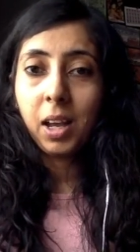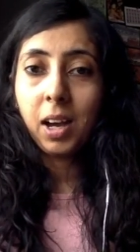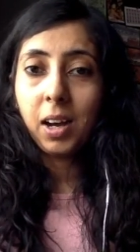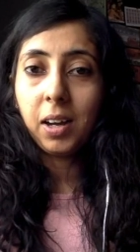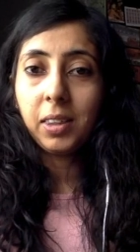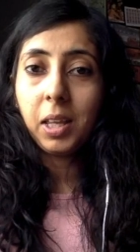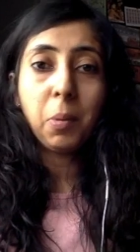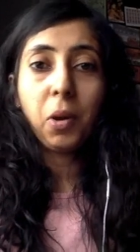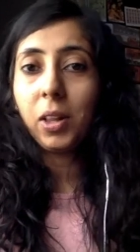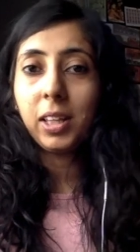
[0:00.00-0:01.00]
Uh, think
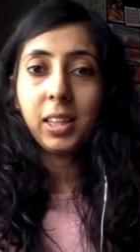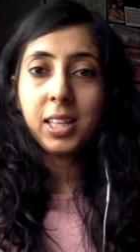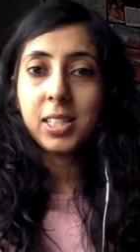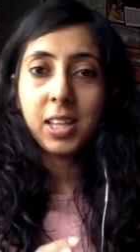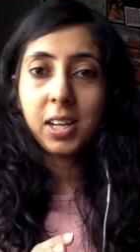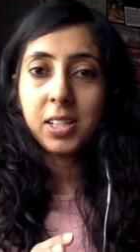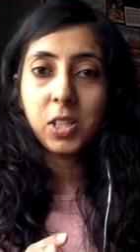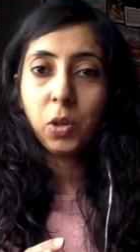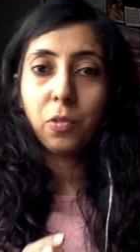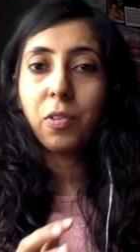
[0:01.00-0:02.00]
about all the things that
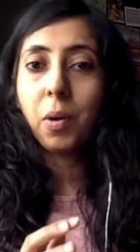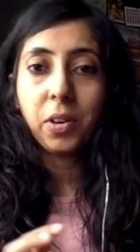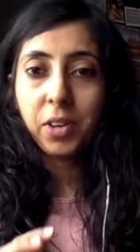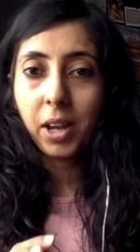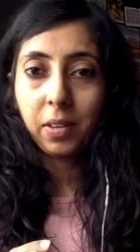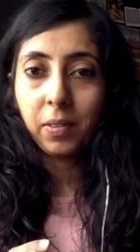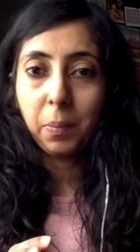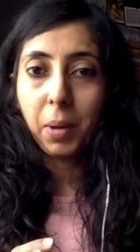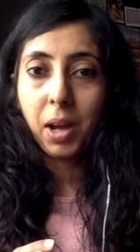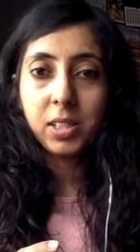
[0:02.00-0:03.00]
you found attractive in
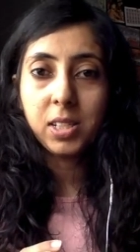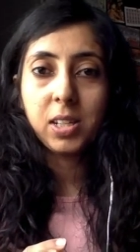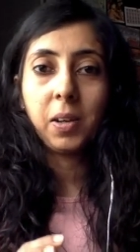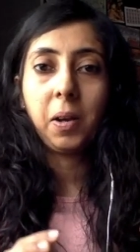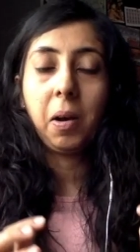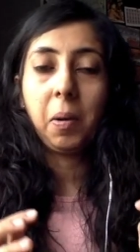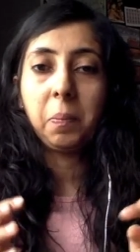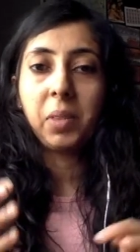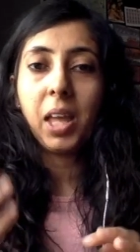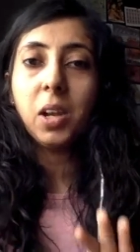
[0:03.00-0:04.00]
the past, um,
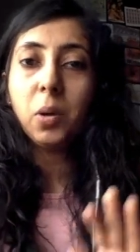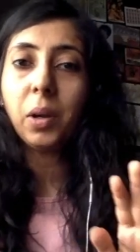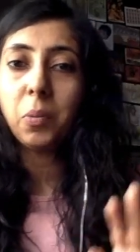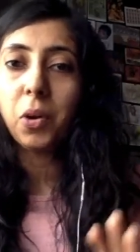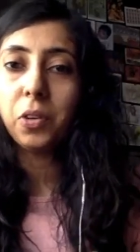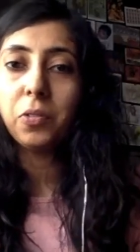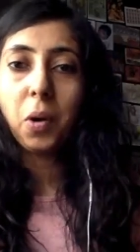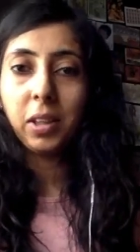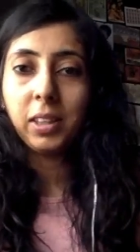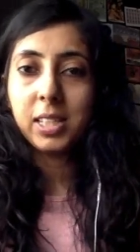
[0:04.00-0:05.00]
and look at what you've
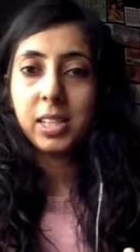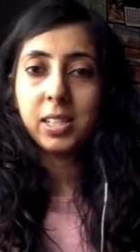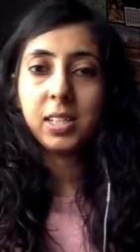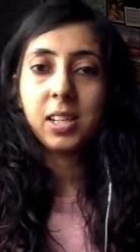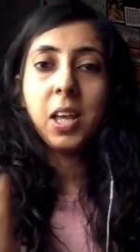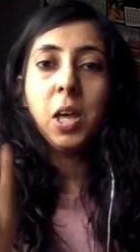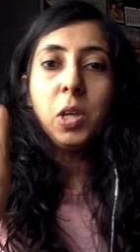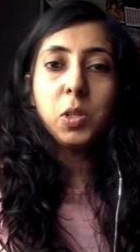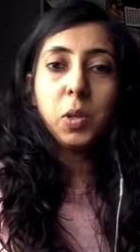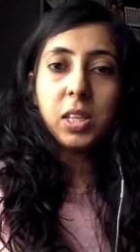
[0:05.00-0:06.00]
got in this list.
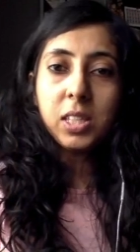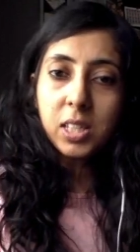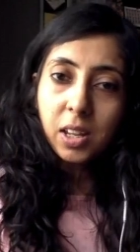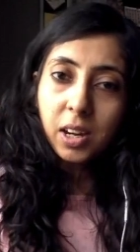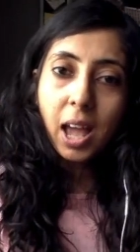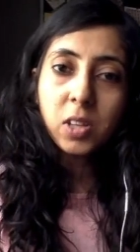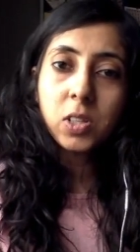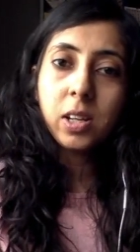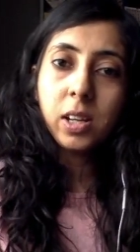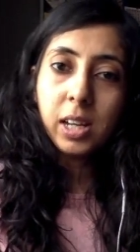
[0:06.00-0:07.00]
So this is a
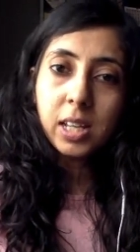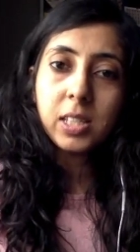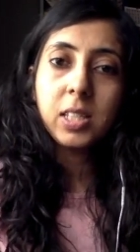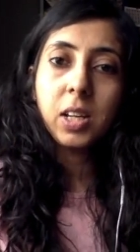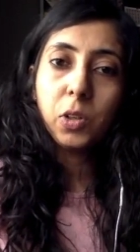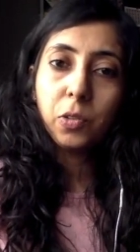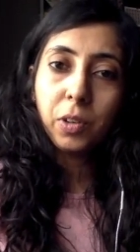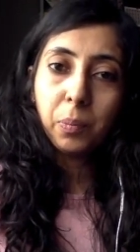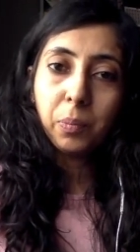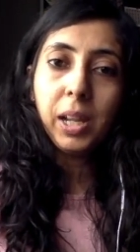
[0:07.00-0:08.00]
rational list that you've
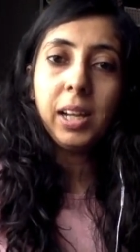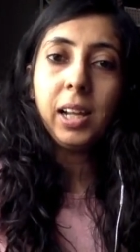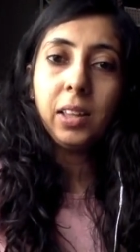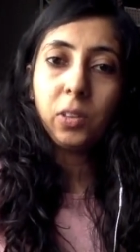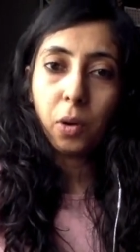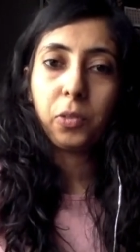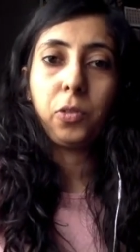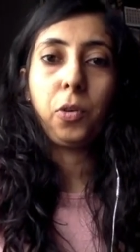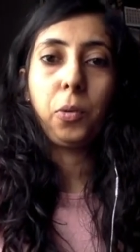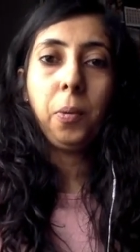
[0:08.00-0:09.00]
completely thought
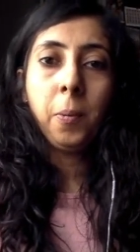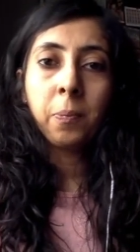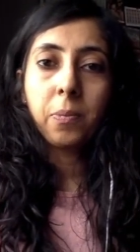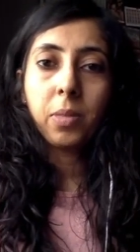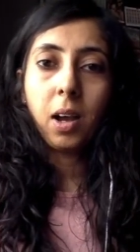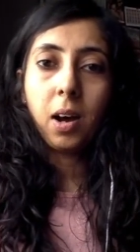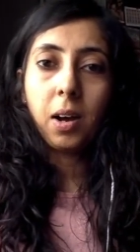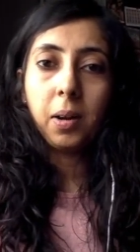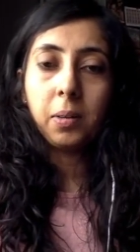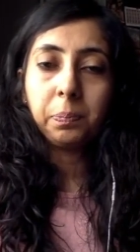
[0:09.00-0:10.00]
through,
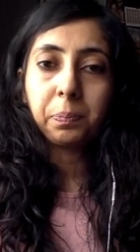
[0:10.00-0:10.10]
um,